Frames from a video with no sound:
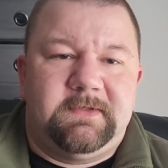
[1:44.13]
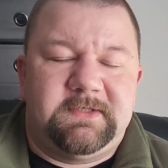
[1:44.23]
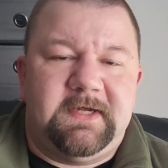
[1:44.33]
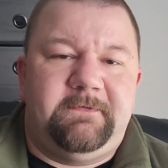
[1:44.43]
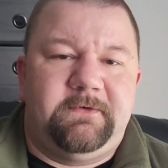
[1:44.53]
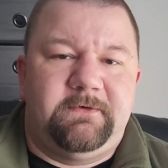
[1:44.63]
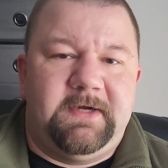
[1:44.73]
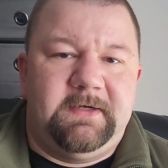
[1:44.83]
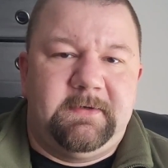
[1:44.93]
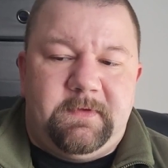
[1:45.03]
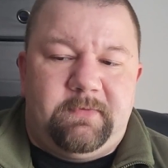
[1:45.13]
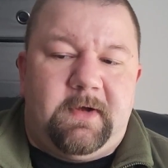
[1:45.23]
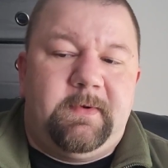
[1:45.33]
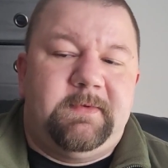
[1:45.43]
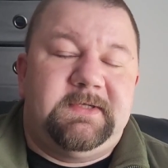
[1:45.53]
safe to drink. The
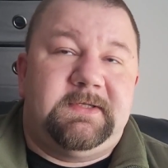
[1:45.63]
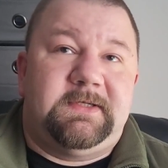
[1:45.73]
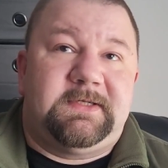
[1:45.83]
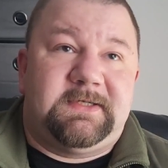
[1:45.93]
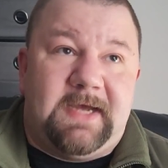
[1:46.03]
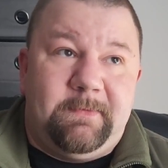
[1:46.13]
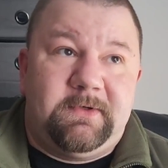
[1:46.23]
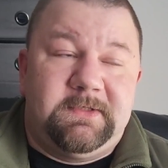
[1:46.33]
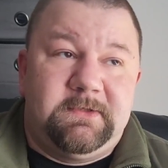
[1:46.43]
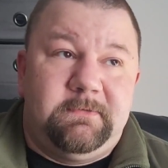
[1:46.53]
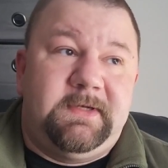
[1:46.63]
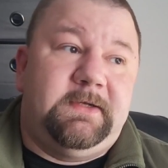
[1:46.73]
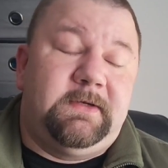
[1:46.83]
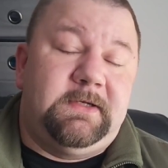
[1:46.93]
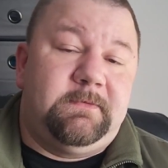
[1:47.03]
problem is it's time consuming.
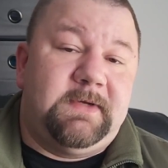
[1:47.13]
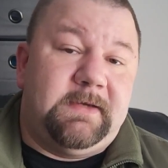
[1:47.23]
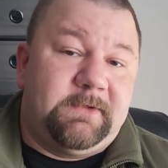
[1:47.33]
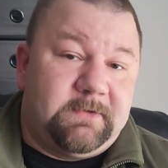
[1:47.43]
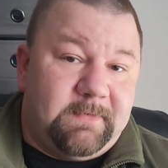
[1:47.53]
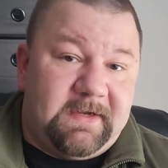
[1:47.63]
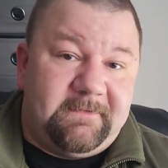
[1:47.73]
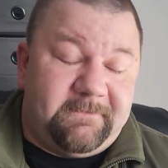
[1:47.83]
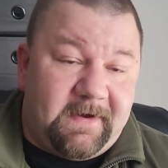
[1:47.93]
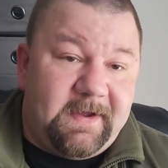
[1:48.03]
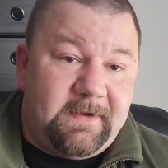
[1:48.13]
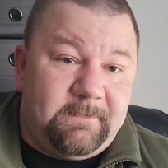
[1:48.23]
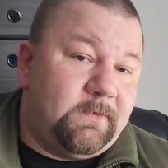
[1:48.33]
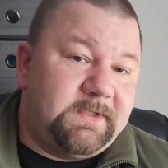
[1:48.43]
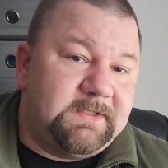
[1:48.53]
You need to be able to make a fire,
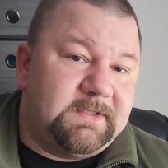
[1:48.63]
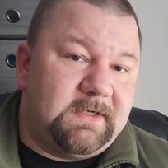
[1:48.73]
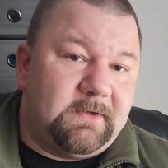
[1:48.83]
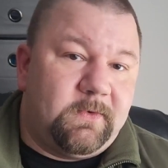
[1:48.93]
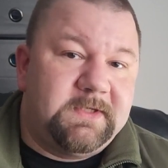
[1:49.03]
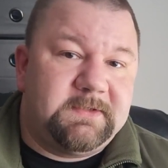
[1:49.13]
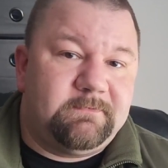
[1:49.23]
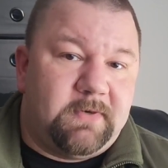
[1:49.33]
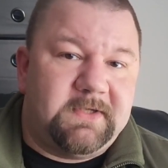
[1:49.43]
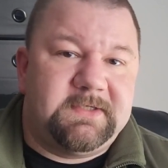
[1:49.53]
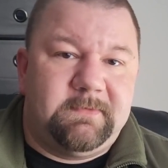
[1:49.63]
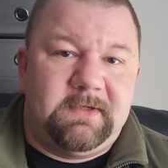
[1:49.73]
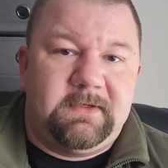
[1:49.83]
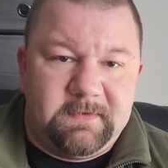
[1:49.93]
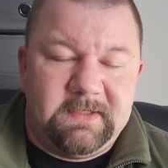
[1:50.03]
which is not always
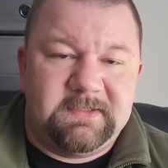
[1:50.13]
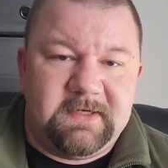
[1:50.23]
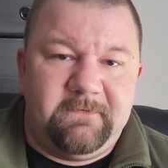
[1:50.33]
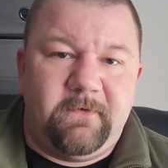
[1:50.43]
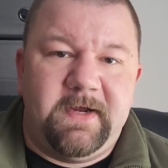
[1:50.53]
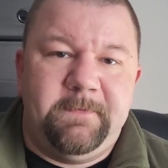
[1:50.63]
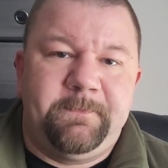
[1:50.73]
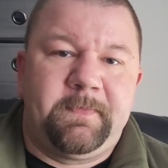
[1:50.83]
possible in a safe way.